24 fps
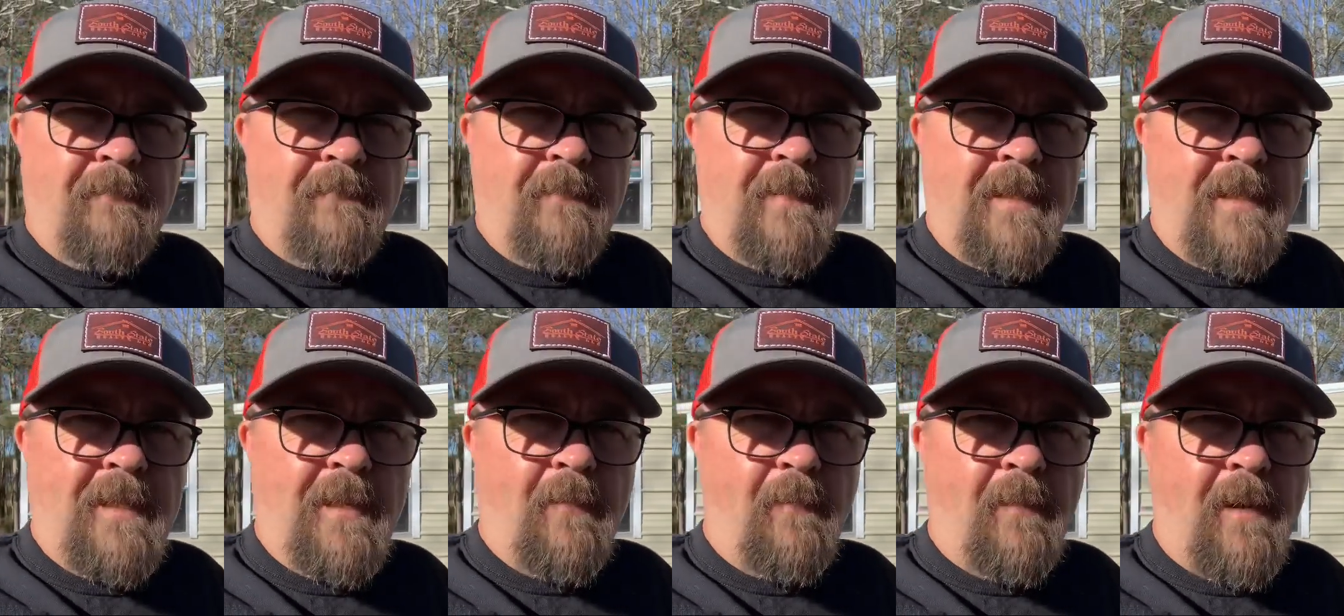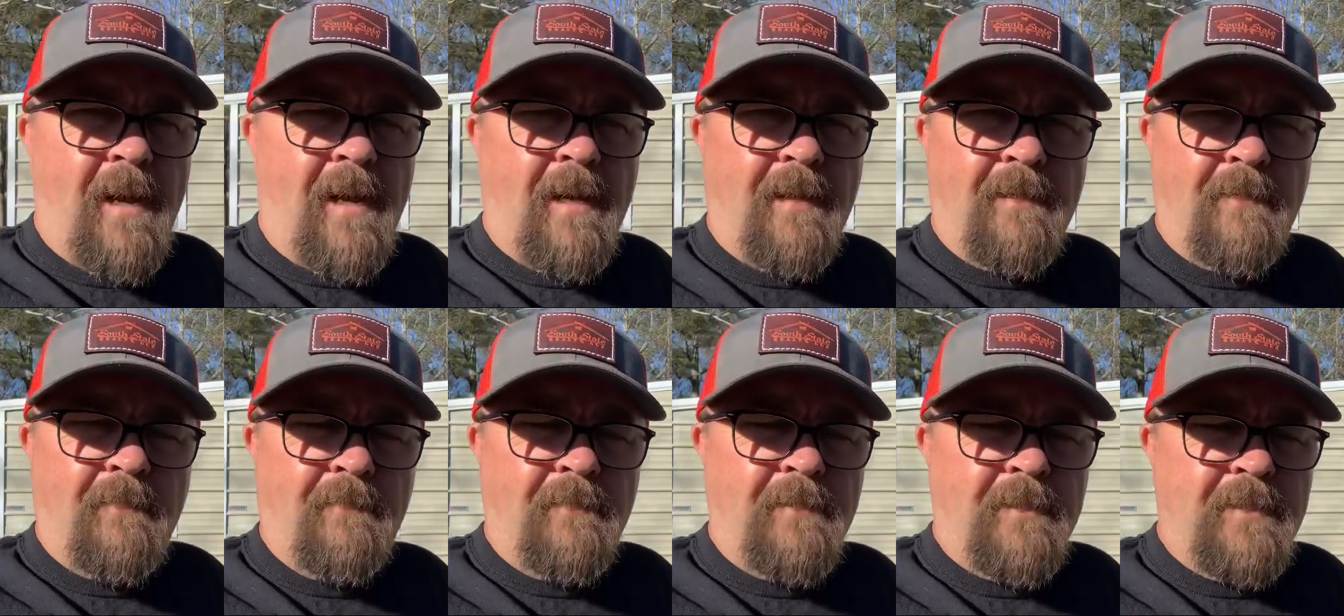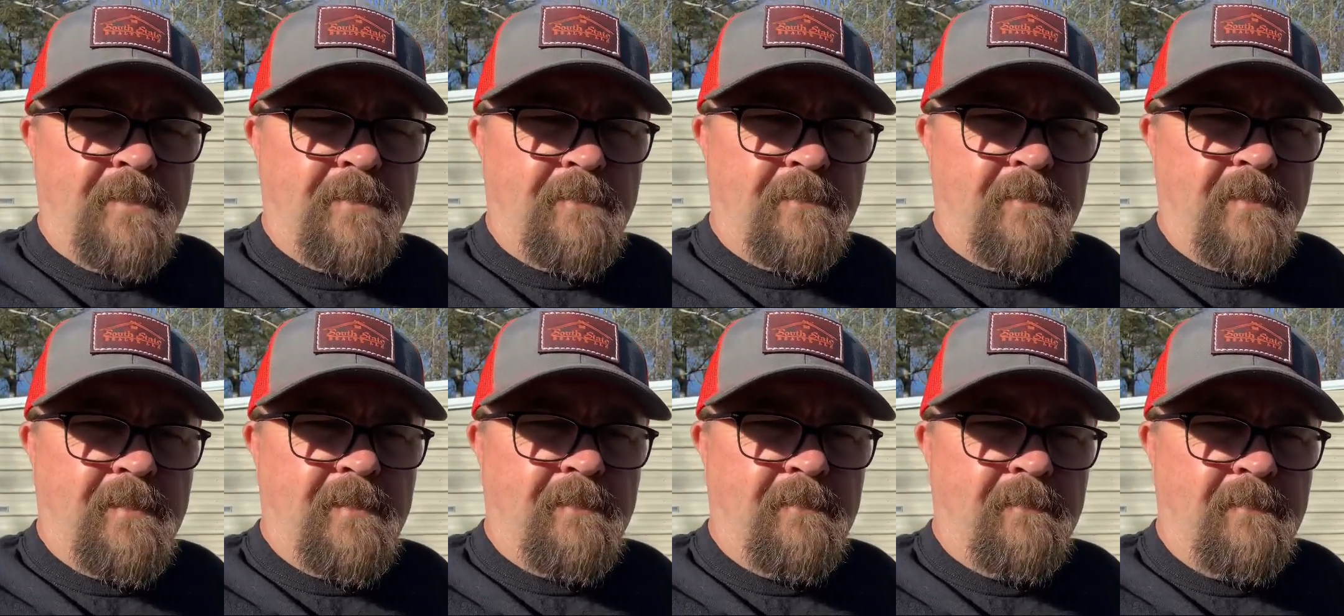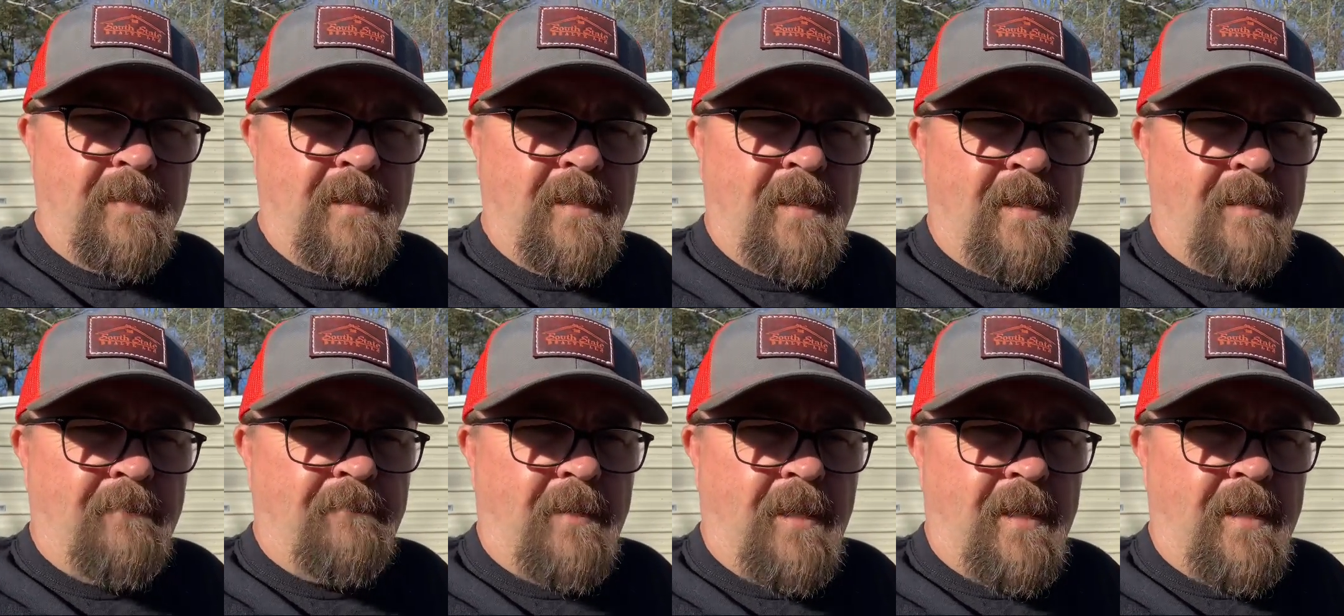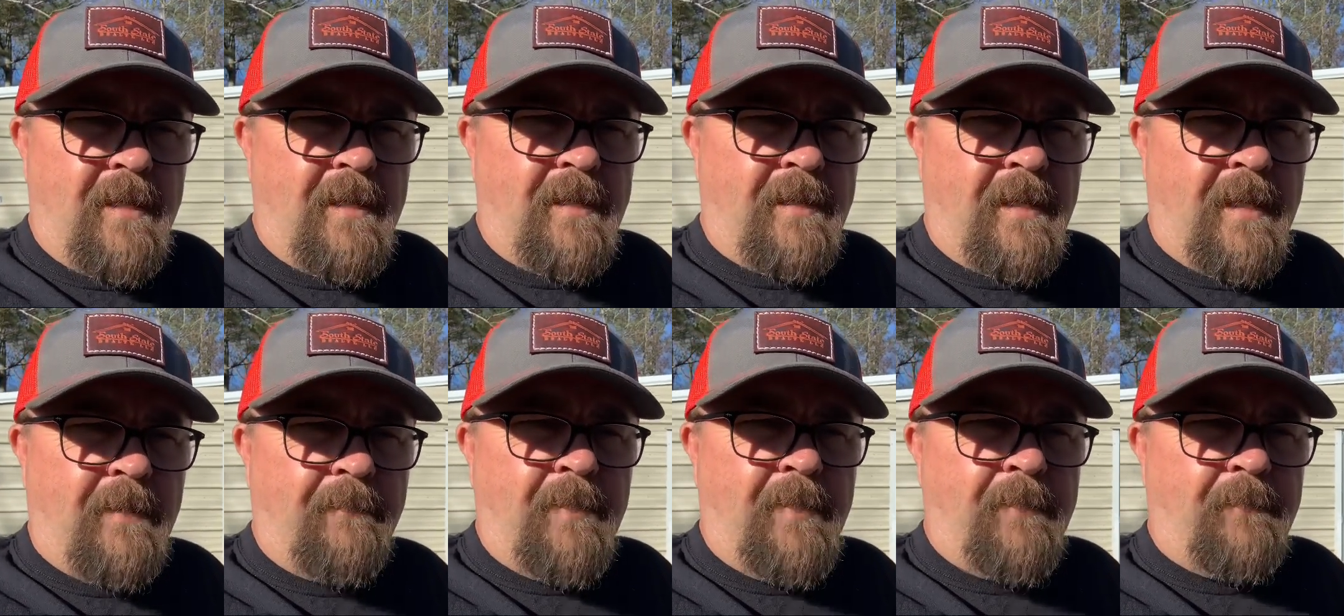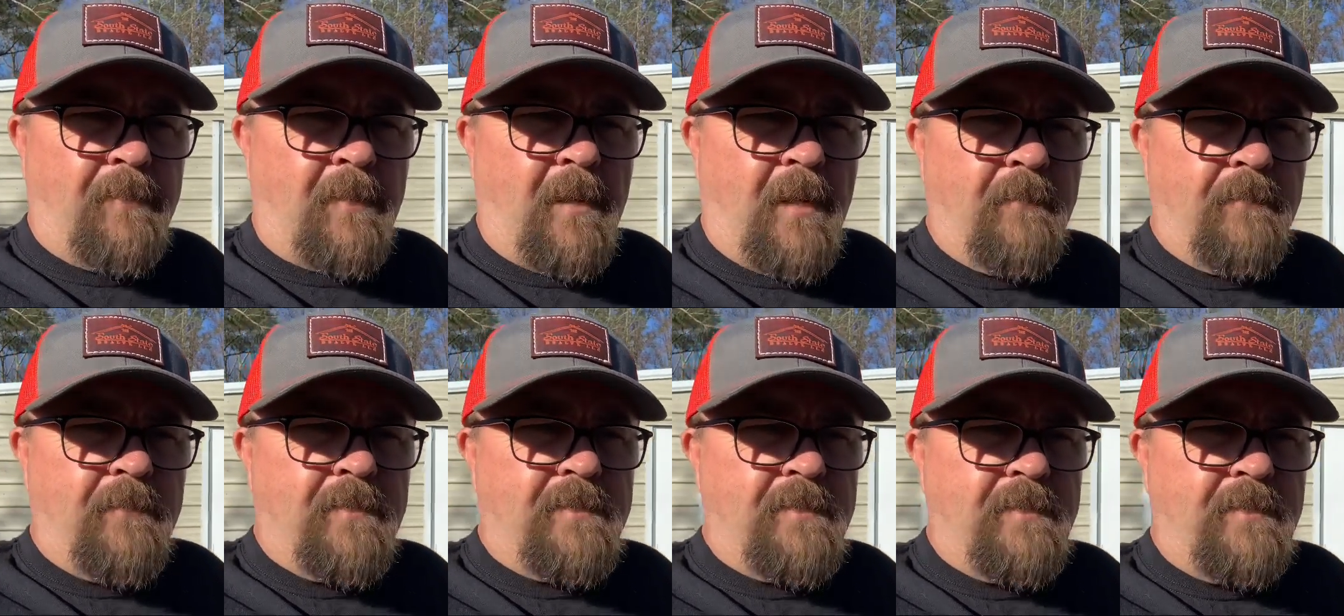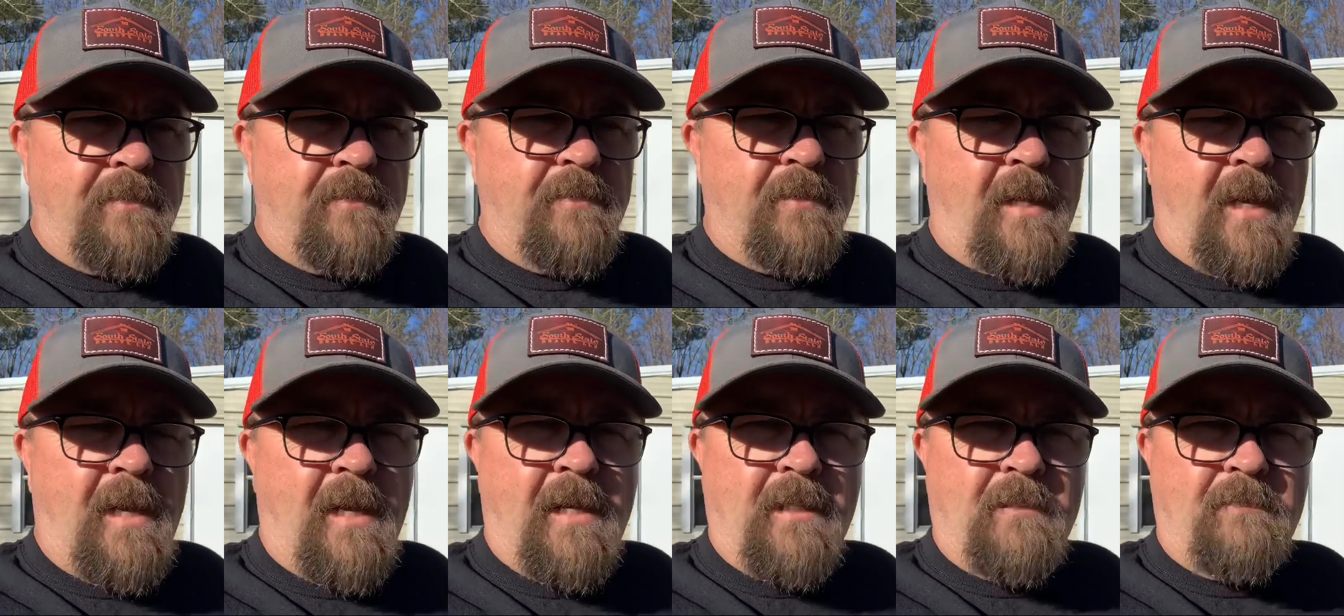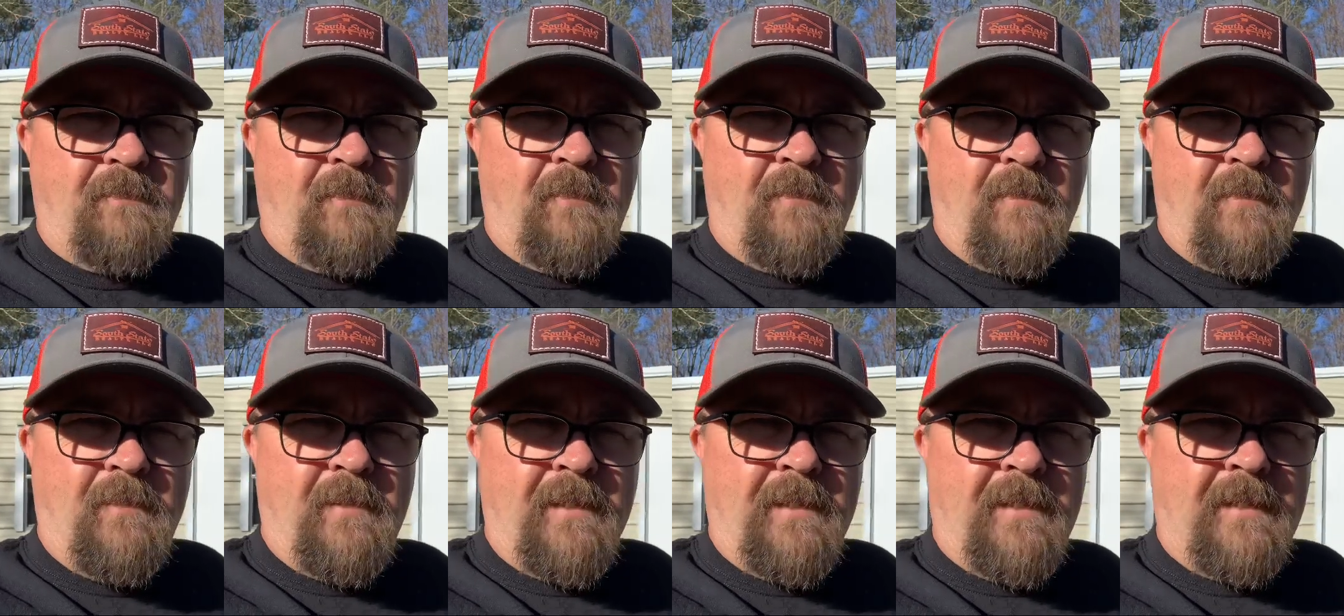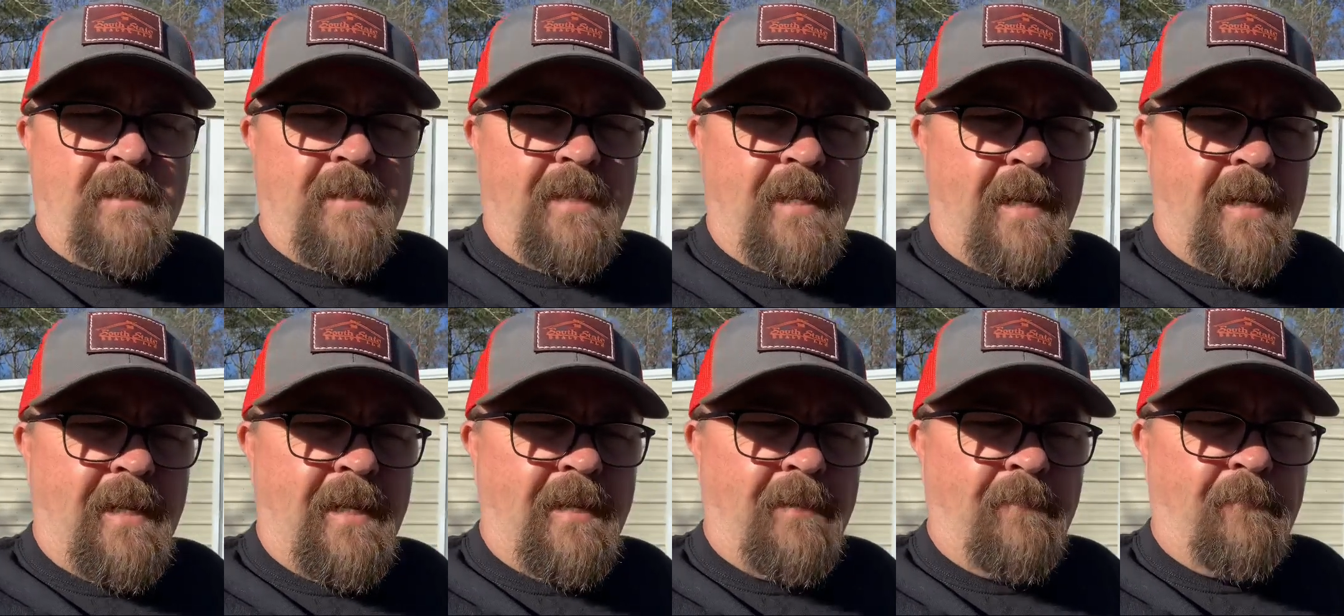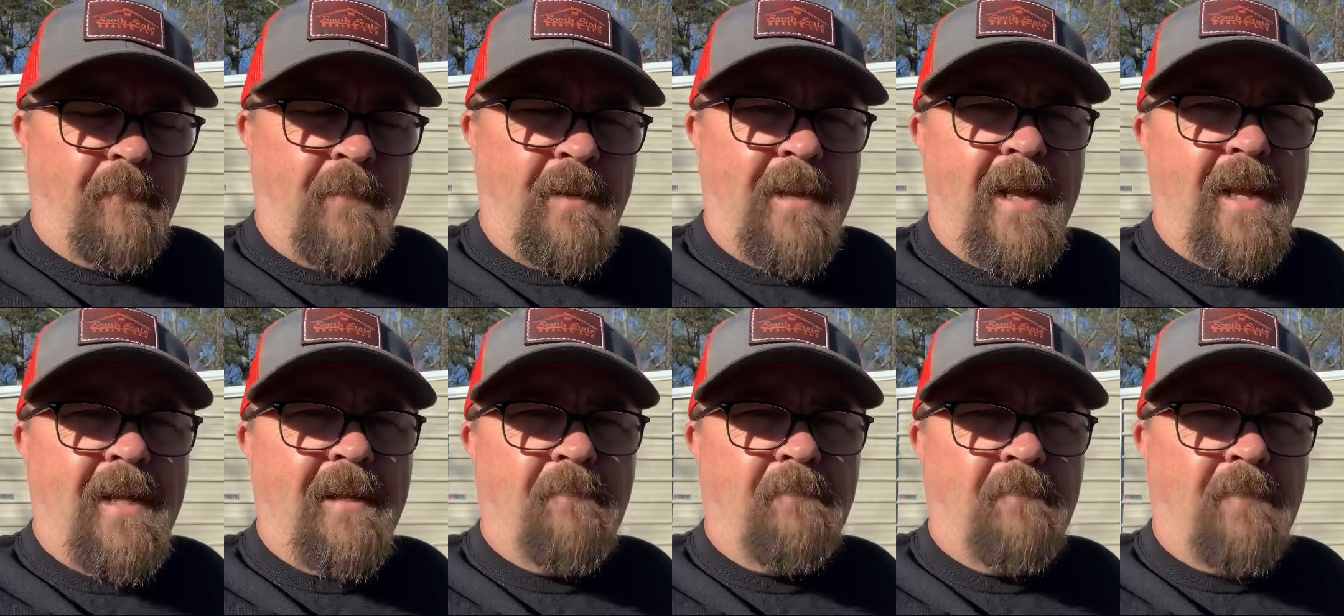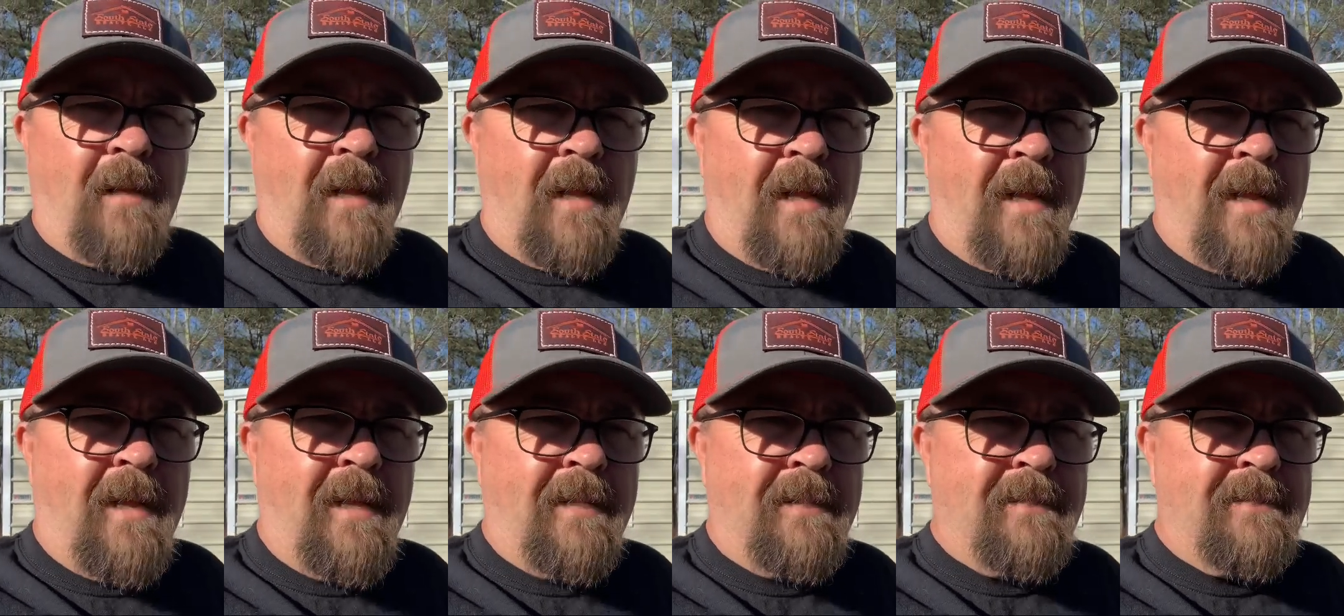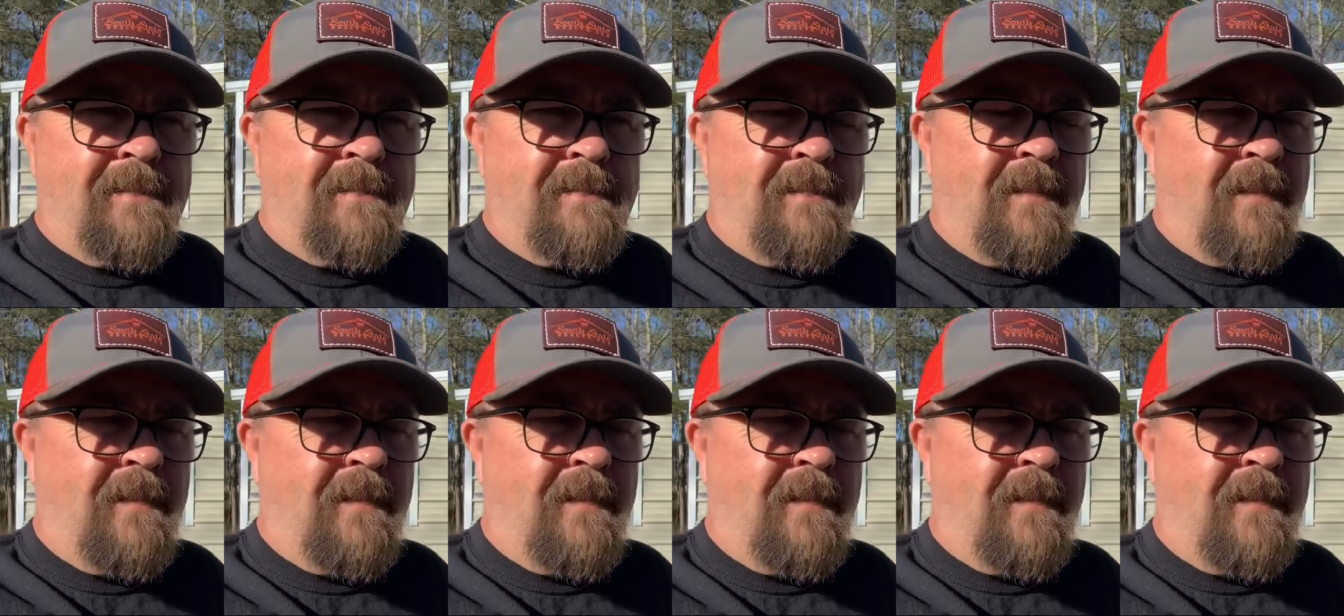video out on this trip, but I've been promising you guys one, and we had a blast.